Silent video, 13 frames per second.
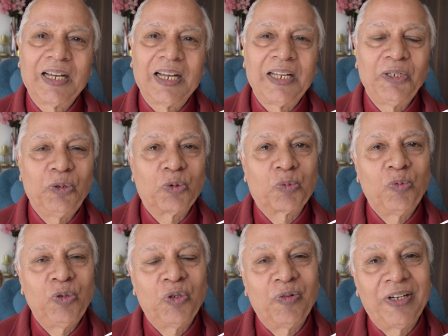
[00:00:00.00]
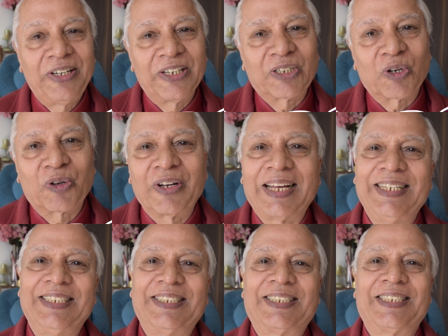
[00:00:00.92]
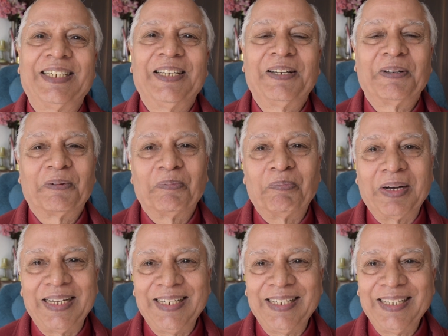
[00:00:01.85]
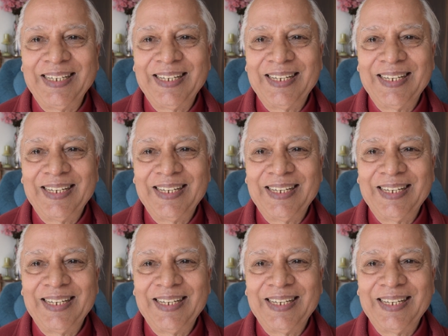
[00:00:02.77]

and you, you will recognize by